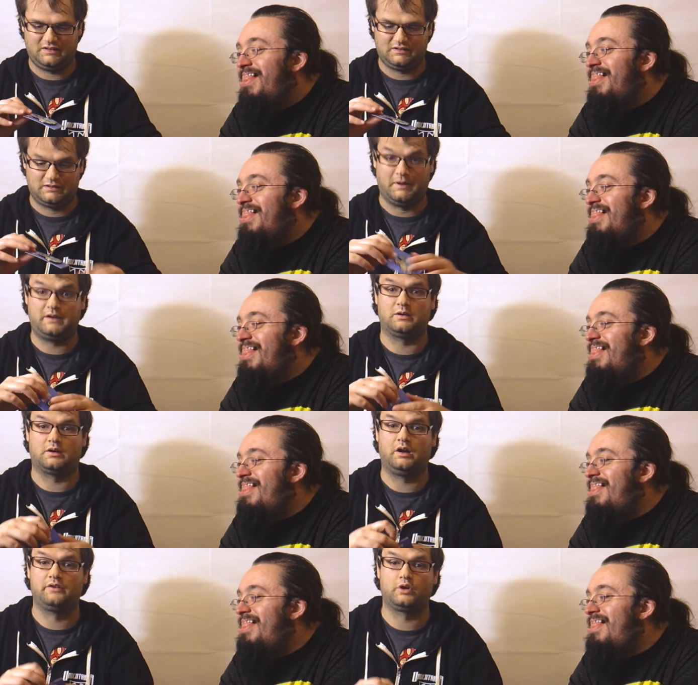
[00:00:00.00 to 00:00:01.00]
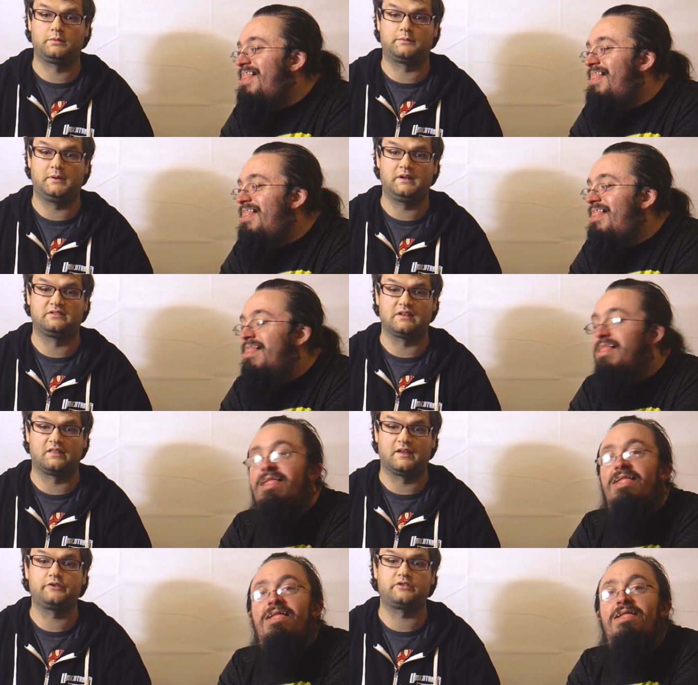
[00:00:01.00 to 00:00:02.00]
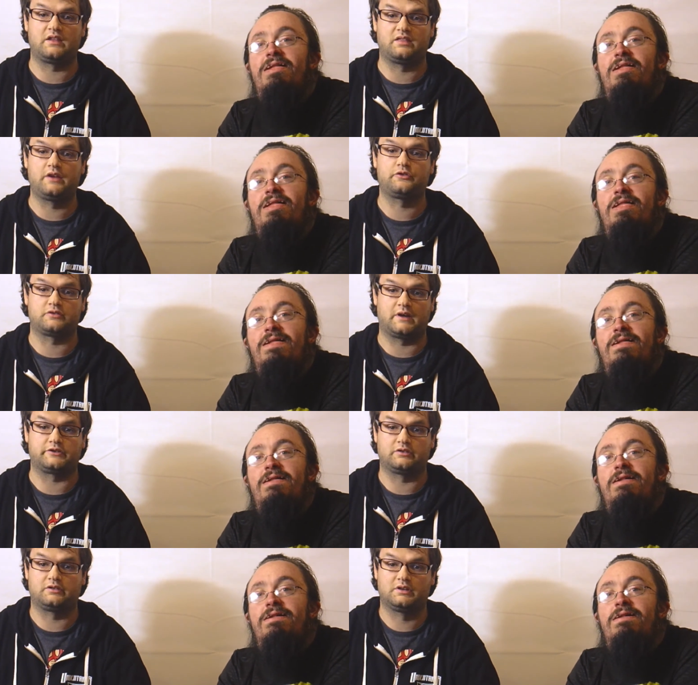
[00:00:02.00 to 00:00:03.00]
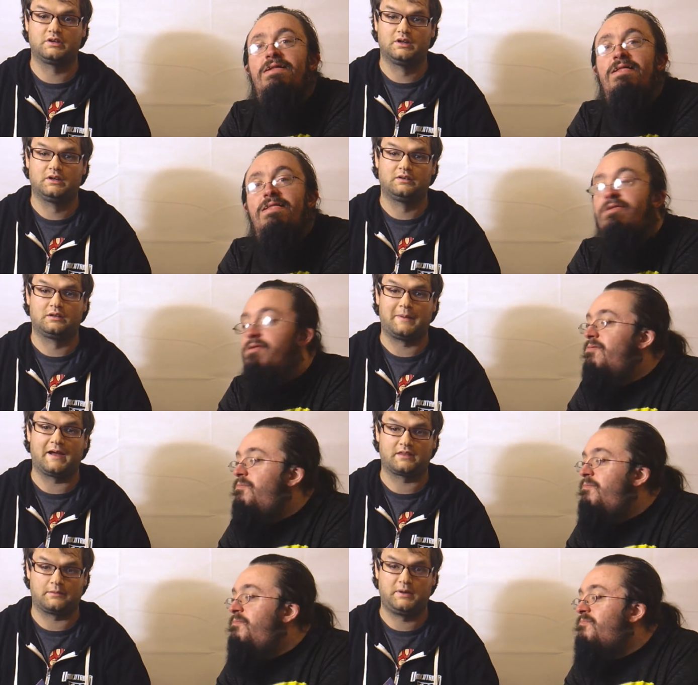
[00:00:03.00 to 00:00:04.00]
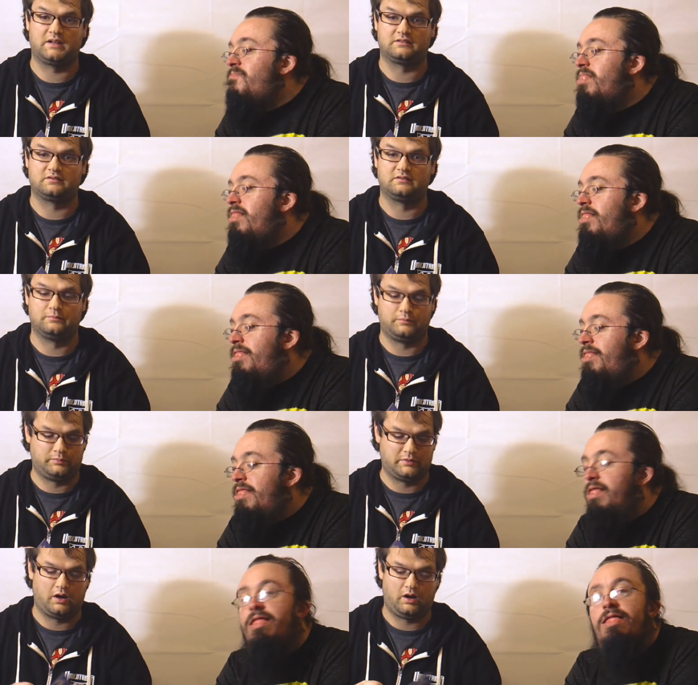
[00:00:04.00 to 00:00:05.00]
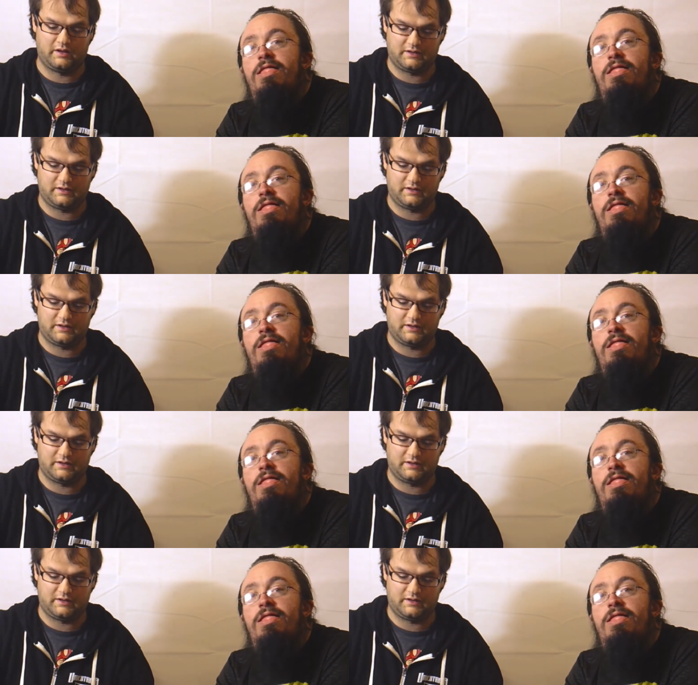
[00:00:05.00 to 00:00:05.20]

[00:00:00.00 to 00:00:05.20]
Speaker 1: Now, mind you, on all Zobie's pins, they, les they laser etch the back mm -hmm. of the mm-hmm. pin. They're all, like,